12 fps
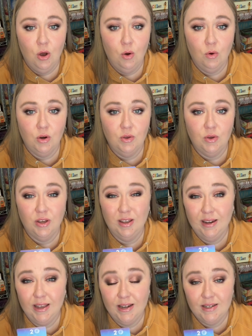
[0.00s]
or you
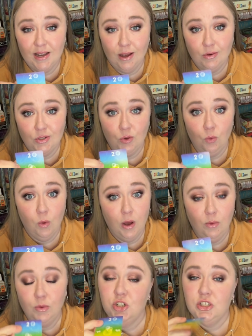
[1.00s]
could get down to
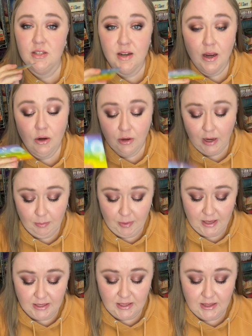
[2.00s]
1, which is not great
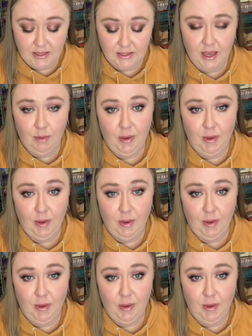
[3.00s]
because in this game,